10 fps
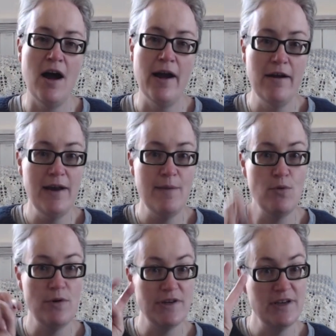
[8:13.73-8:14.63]
I only
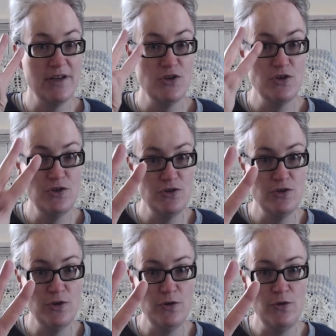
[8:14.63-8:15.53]
bought
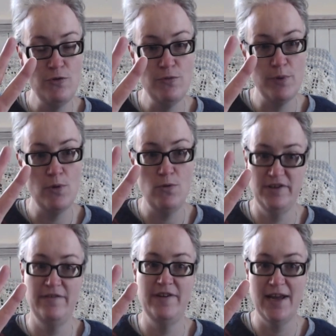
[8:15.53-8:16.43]
2 balls
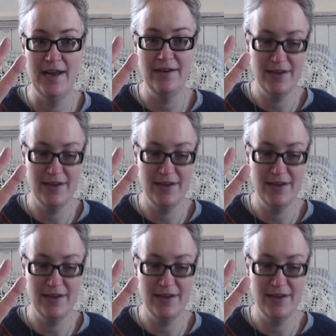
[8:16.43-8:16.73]
of yarn,